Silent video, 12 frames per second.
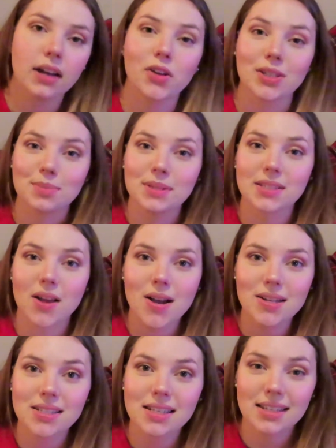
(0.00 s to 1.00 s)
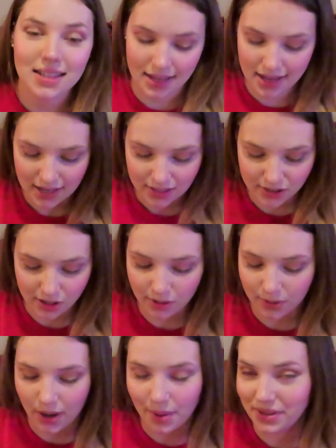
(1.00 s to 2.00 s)
Christmas socks.
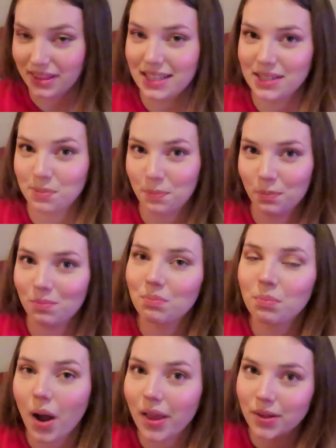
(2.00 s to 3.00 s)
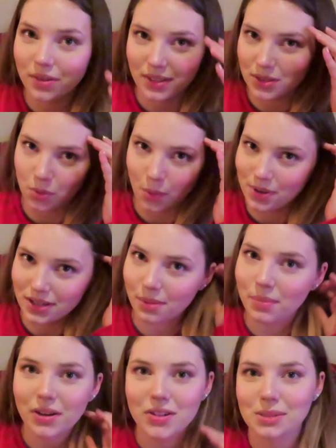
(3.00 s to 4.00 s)
So, I mean, these won't be done
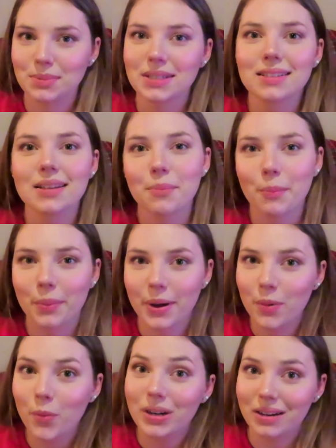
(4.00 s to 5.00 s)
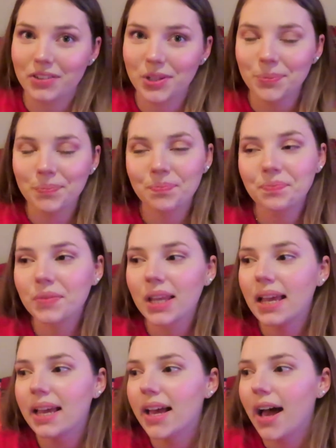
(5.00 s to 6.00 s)
by Christmas, but whatever.
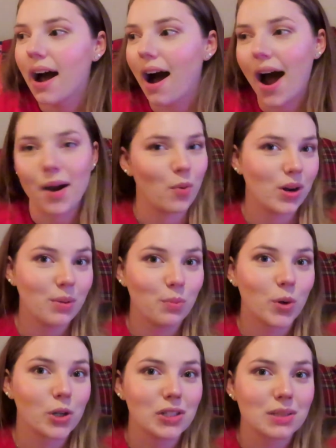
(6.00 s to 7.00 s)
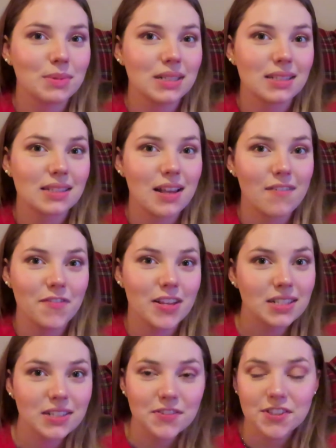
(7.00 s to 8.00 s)
I wanted more Christmas
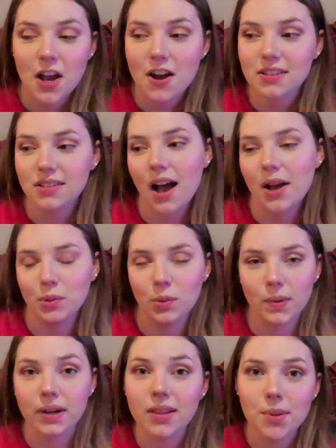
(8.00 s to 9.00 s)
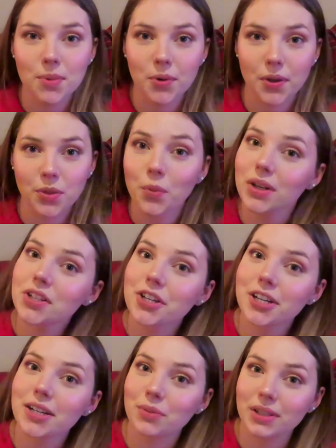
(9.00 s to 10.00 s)
festive socks. I will wear them throughout the winter.
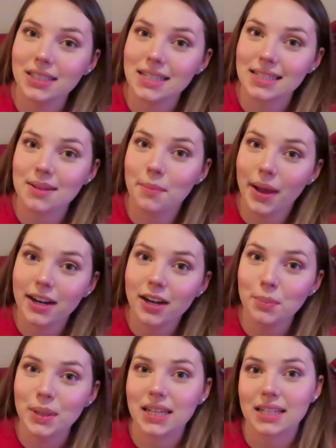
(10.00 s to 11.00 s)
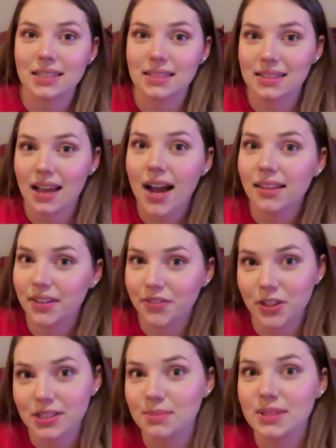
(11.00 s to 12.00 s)
It really doesn't matter, because I love
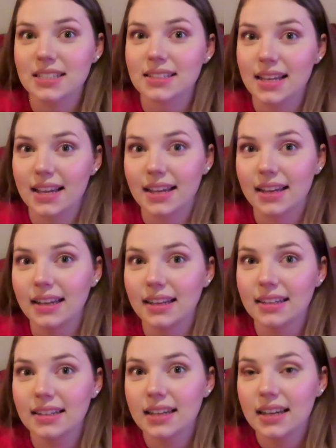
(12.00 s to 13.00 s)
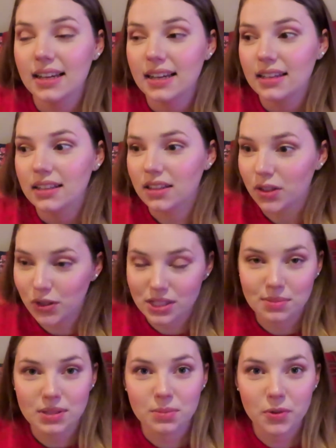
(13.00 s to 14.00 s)
Christmas and
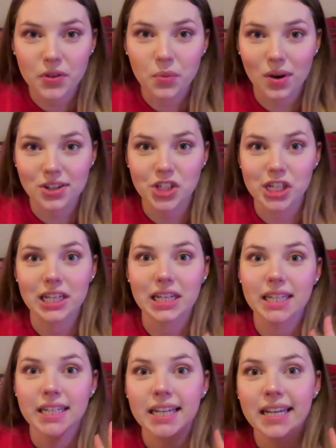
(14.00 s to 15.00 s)
Christmas movie watching.